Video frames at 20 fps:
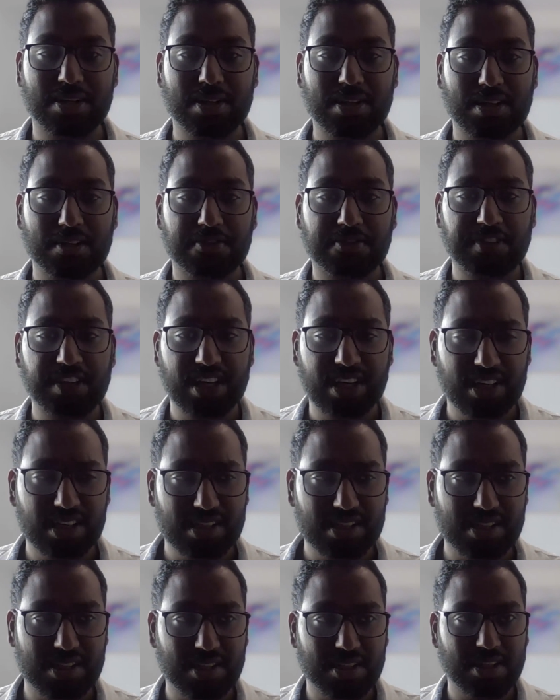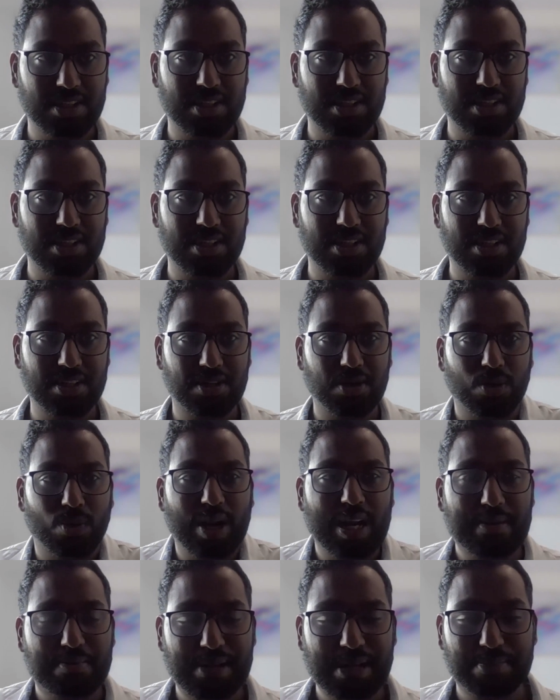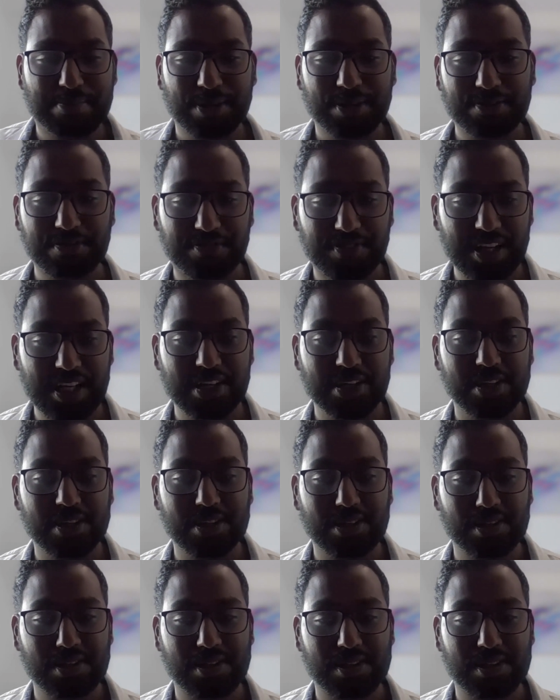the fears and the way people feel,